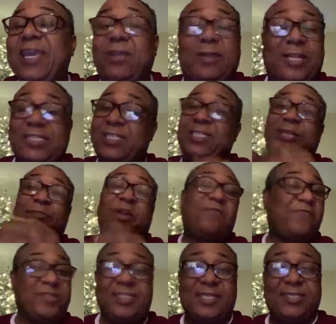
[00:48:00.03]
him. This is my
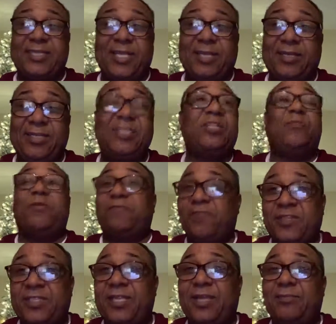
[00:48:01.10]
first time saying it. This is my
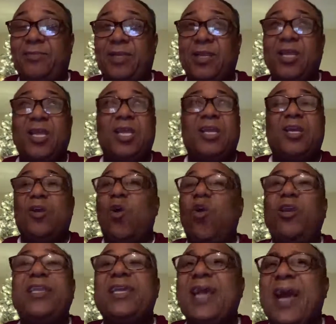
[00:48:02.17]
first time.
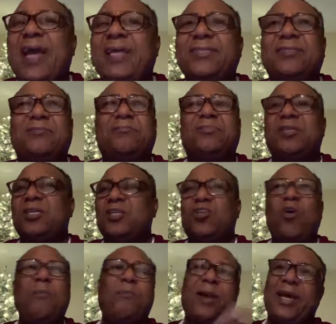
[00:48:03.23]
All the guys,
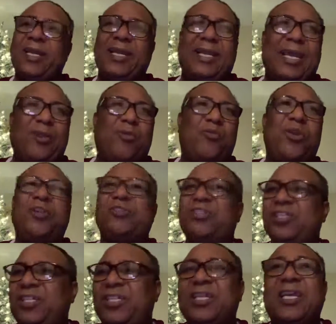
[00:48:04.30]
don't mind it, they got a radio
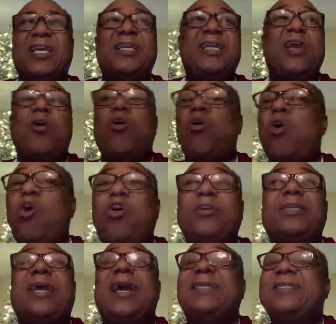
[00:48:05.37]
station. They
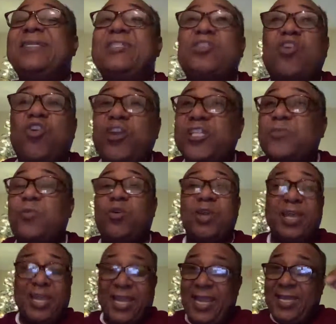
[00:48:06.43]
are dishonest people.
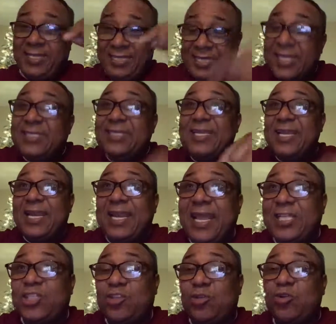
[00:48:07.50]
And this
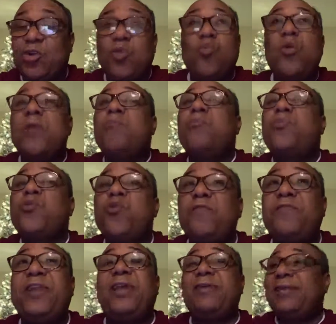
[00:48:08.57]
election will
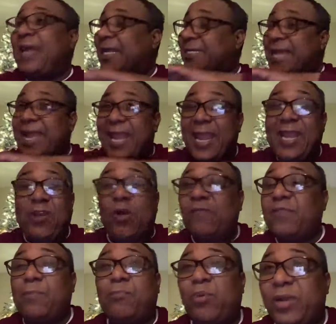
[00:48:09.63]
prove them that at the end of
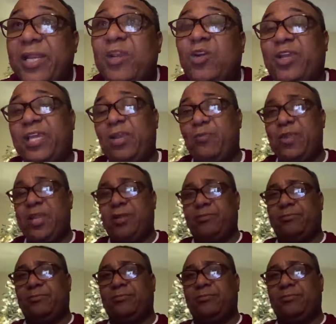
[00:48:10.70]
their political career,